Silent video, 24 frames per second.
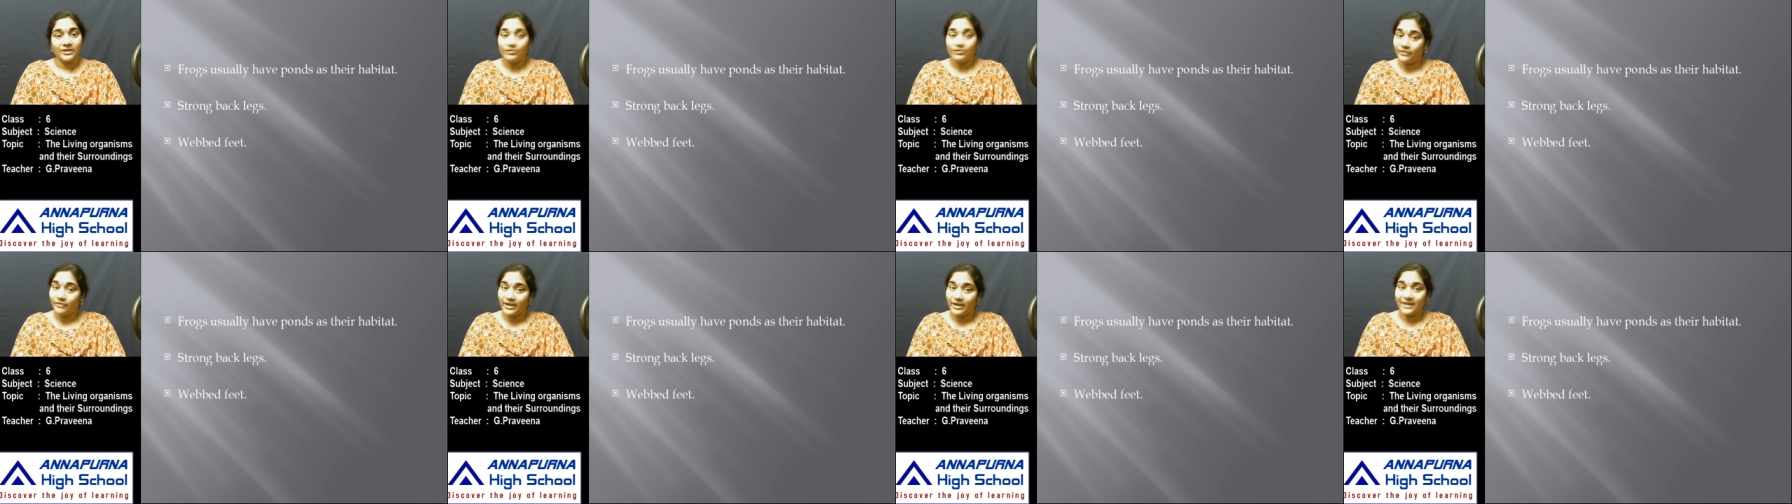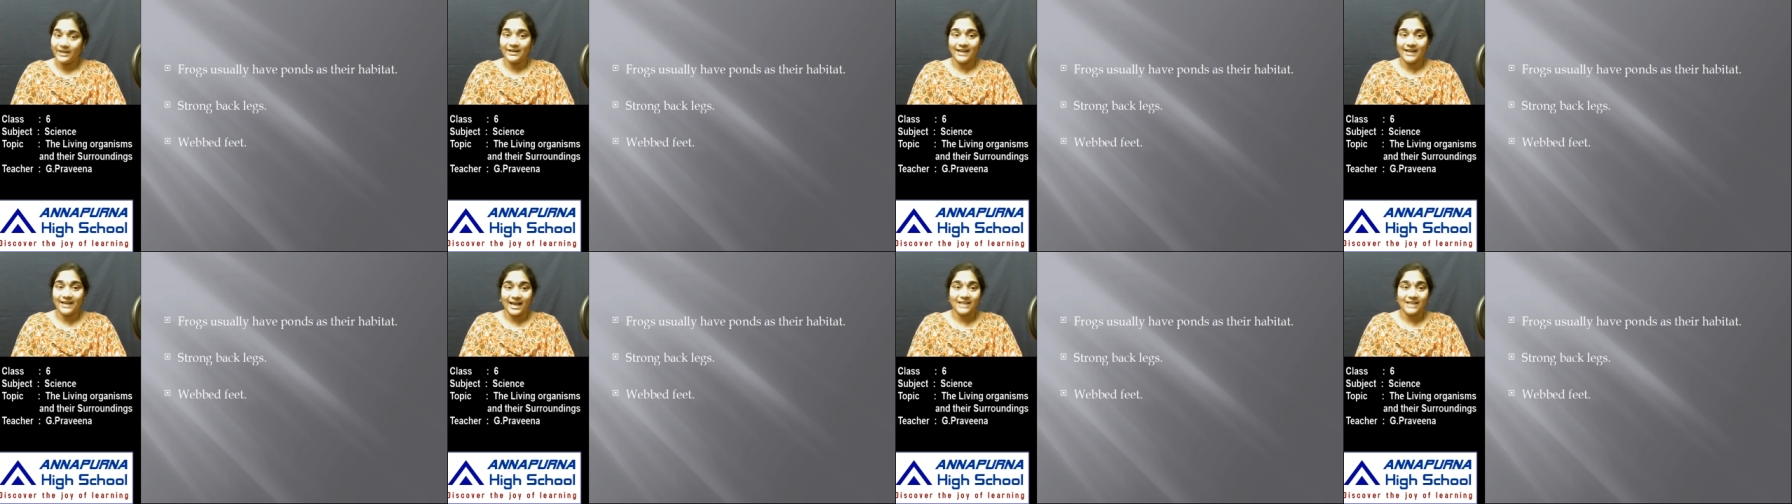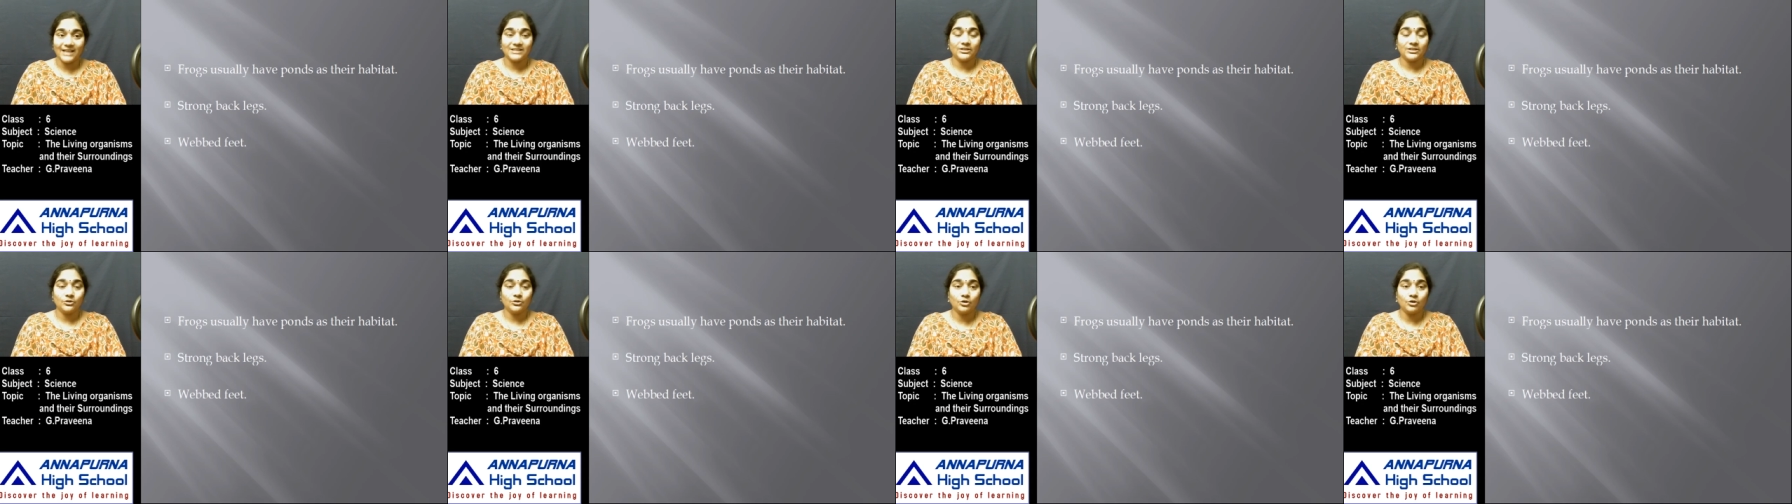where it
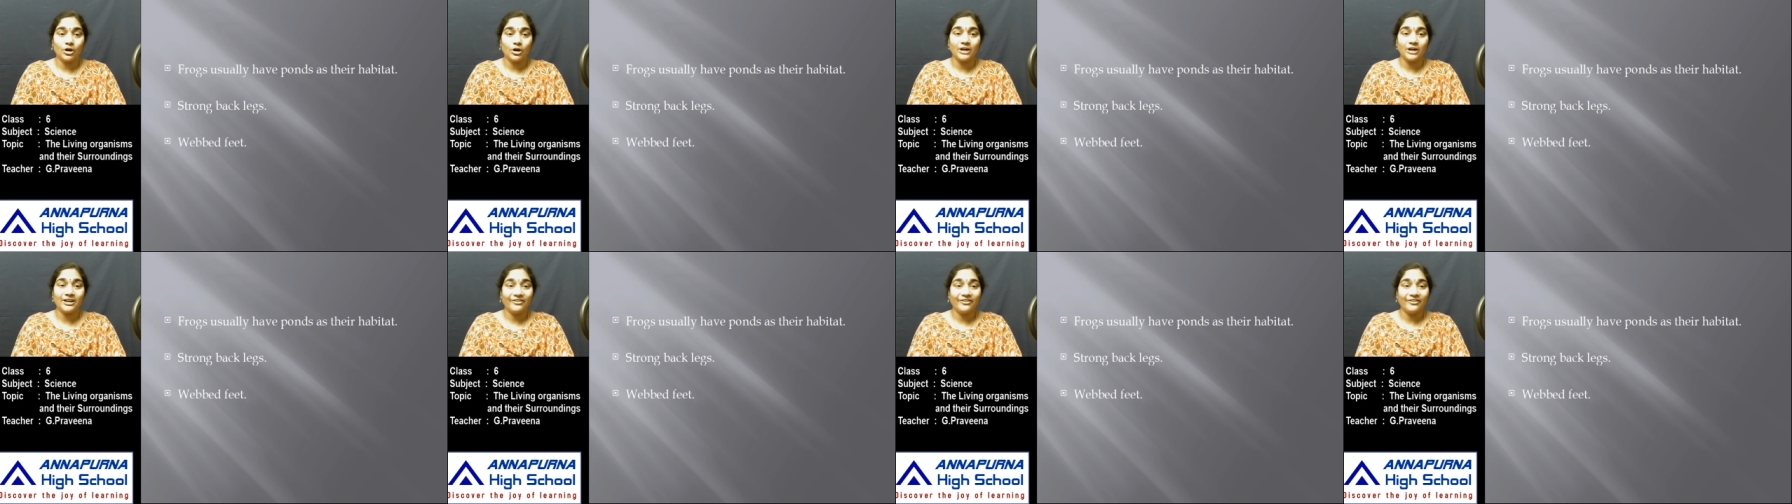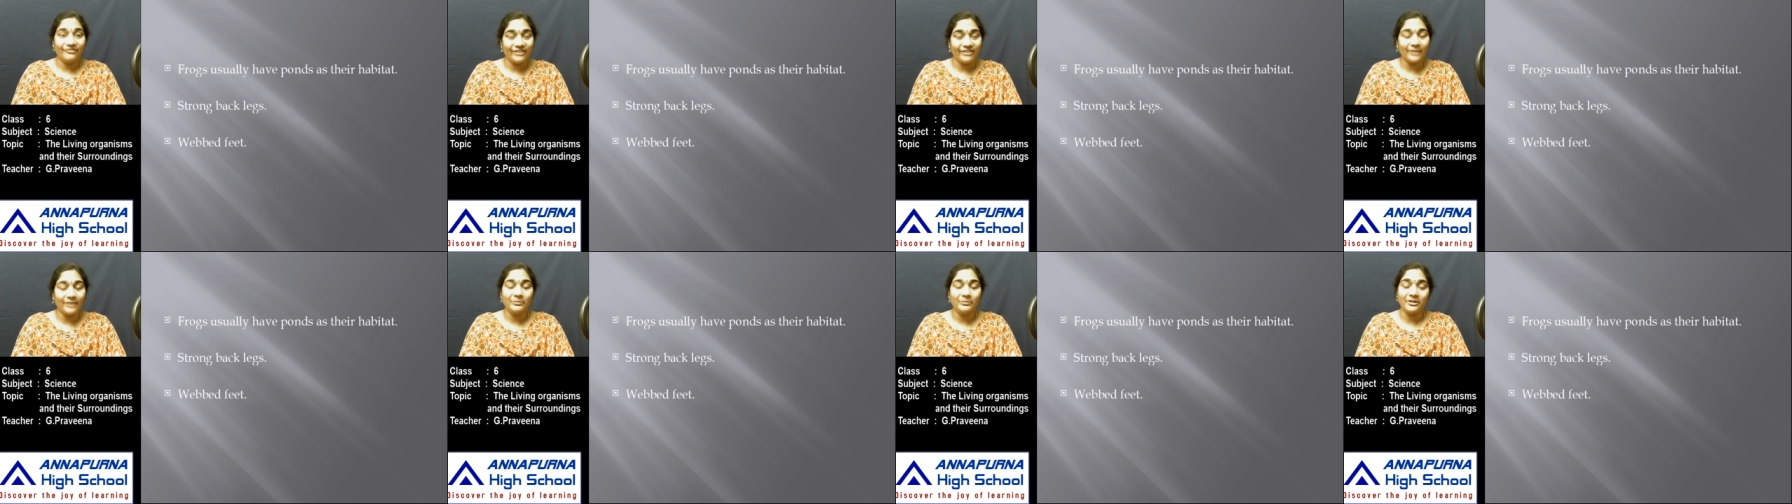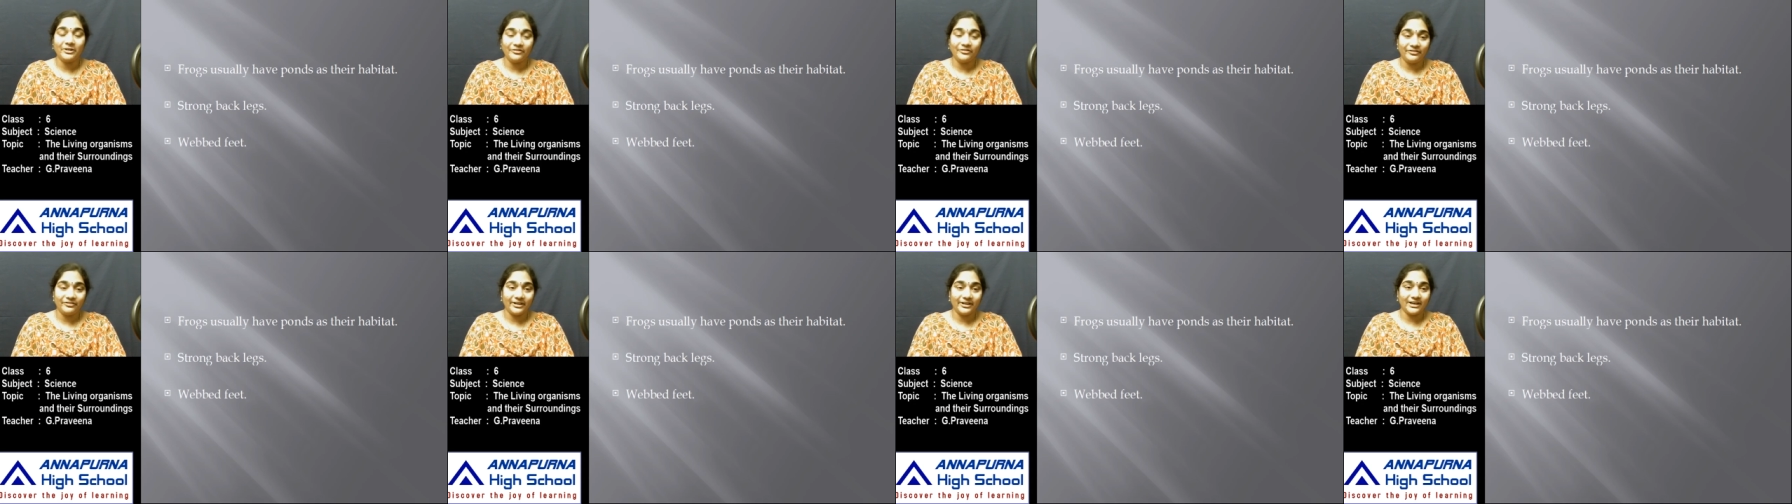has got
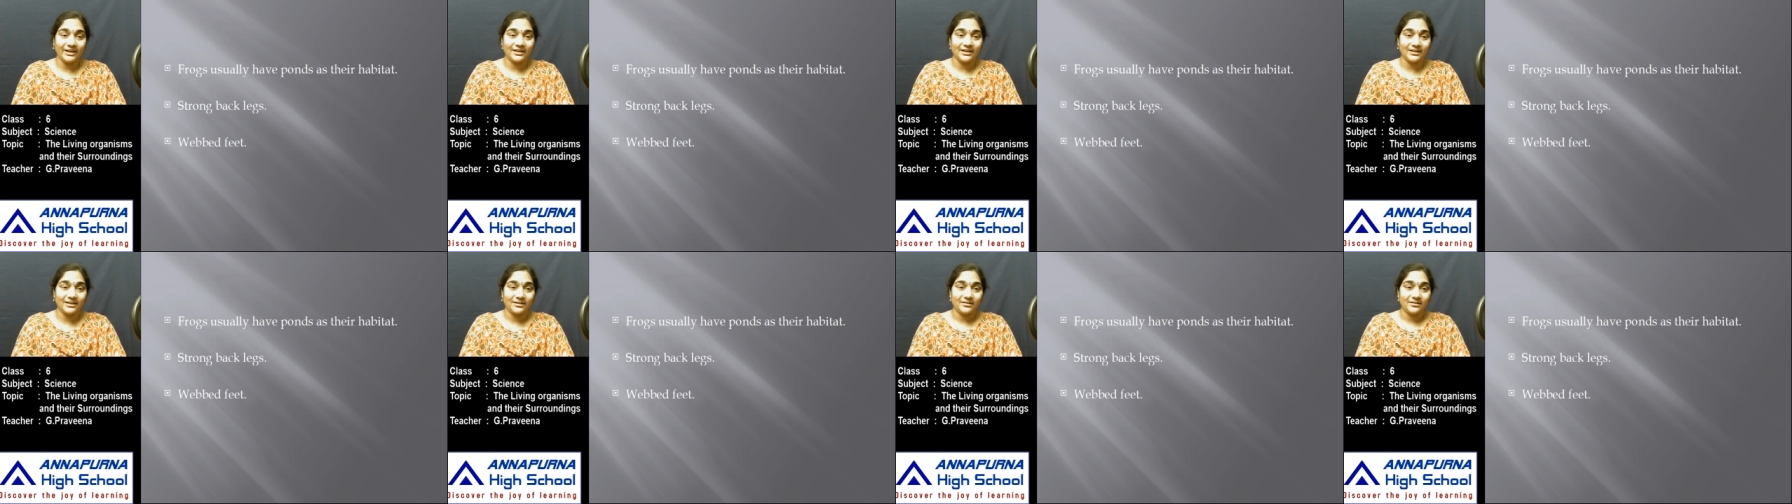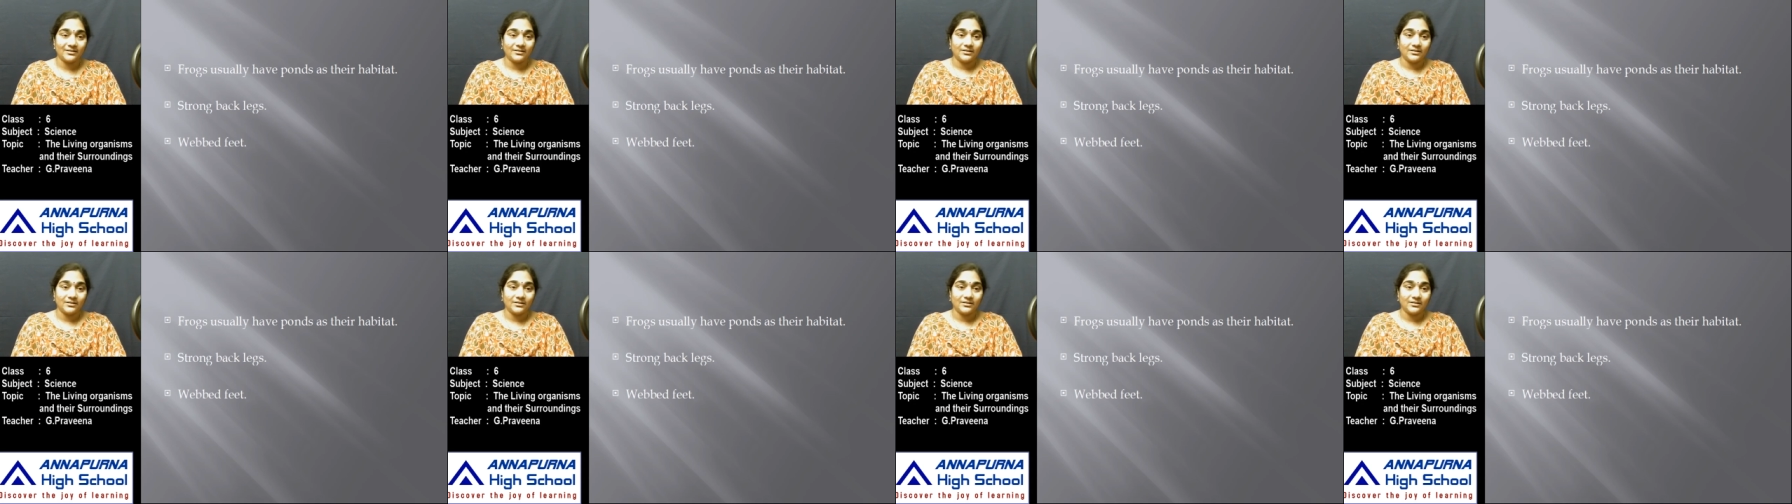webbed feet,